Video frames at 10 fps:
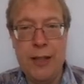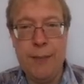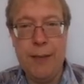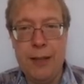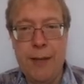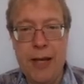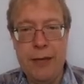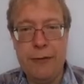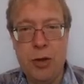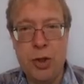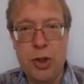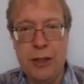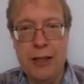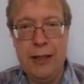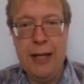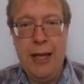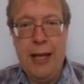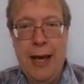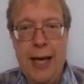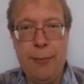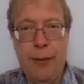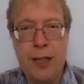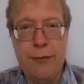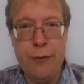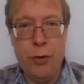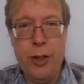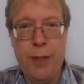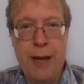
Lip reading: in my demand function, then at a price of 30,